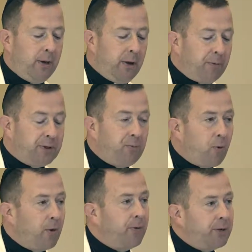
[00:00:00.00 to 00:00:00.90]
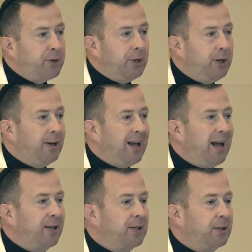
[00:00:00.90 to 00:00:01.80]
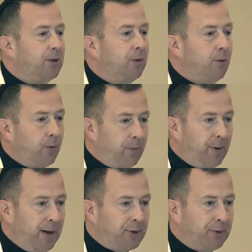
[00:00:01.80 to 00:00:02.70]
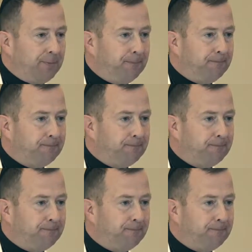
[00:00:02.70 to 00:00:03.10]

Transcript: It was more than she could ask or imagine.